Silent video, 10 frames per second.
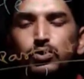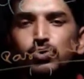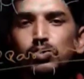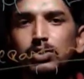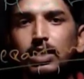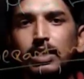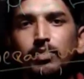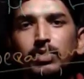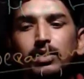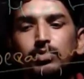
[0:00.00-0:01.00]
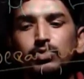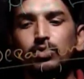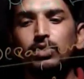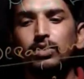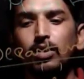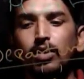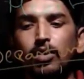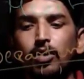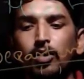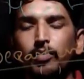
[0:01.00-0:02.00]
So these four zones can
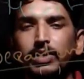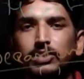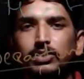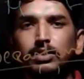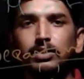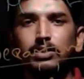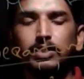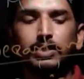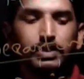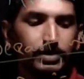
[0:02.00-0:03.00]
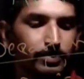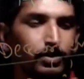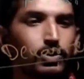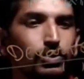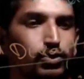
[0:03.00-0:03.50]
be observed in the operation